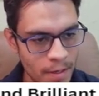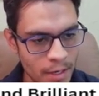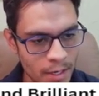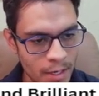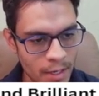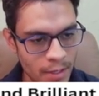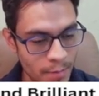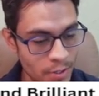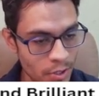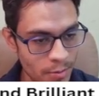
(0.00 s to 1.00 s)
the
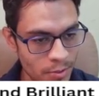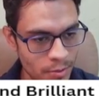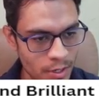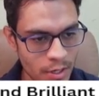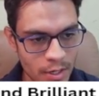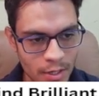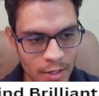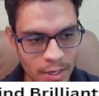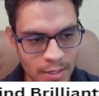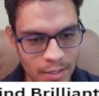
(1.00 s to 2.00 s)
bishop, sorry.
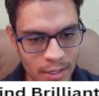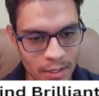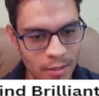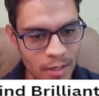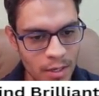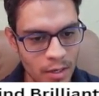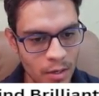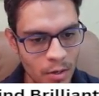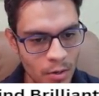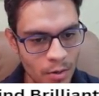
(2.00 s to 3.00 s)
Instead, they
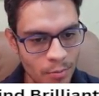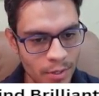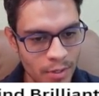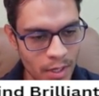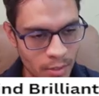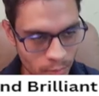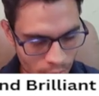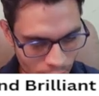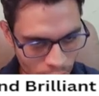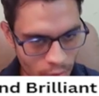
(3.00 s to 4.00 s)
go with knight to
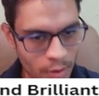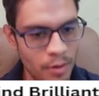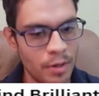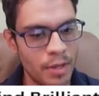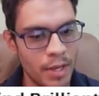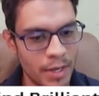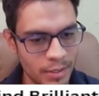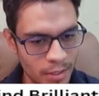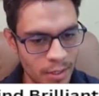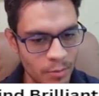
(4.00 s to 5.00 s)
d4.
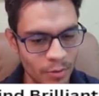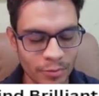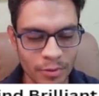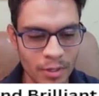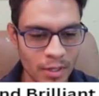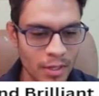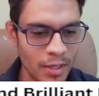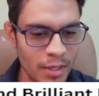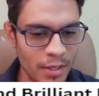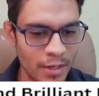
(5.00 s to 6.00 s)
Excellent move.
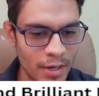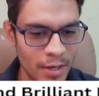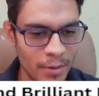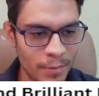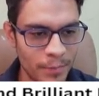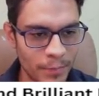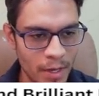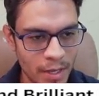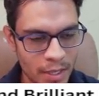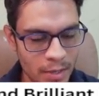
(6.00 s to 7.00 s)
Now
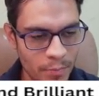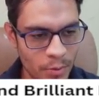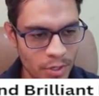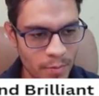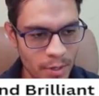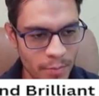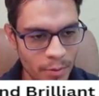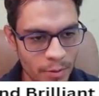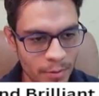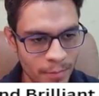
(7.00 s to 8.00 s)
I keep pushing my
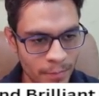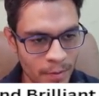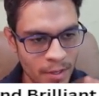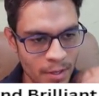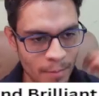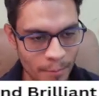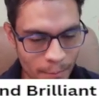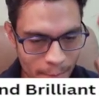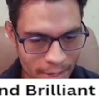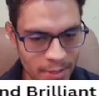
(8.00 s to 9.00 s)
pawn.
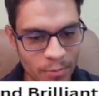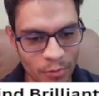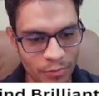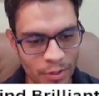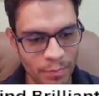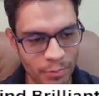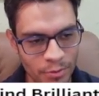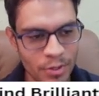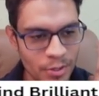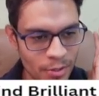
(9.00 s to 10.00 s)
Best move in the
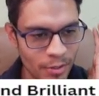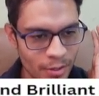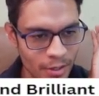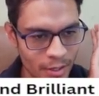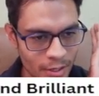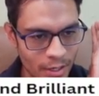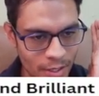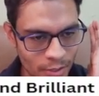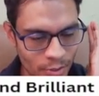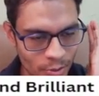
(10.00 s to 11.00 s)
position
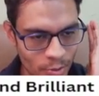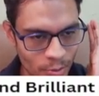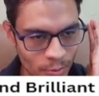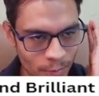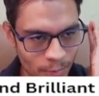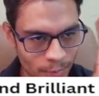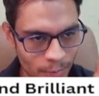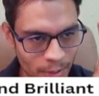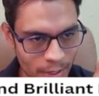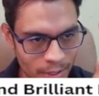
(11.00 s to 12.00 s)
is just to
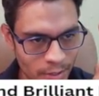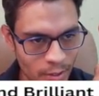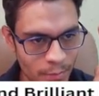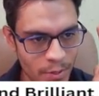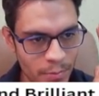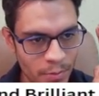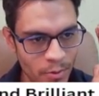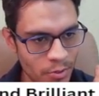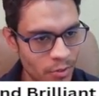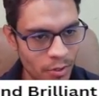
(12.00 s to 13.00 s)
stop the
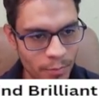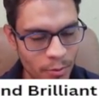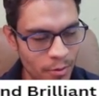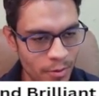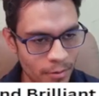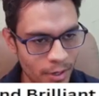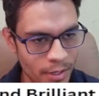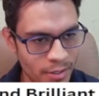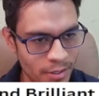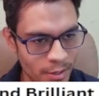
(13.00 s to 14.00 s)
promotion of the pawn, right?
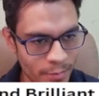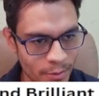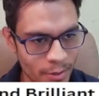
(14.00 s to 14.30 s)
Simple.